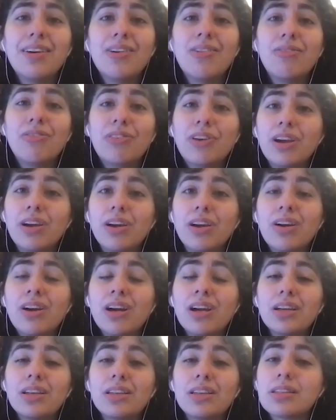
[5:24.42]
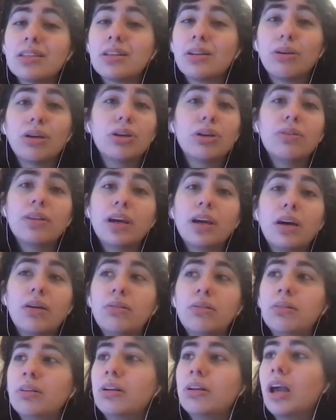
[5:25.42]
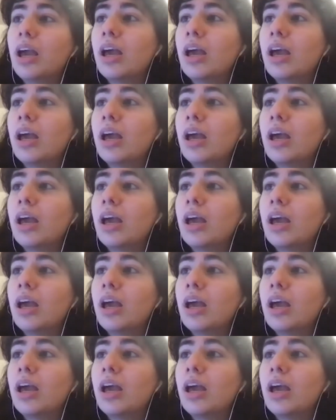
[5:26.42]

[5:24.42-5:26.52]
fear is slowing you down,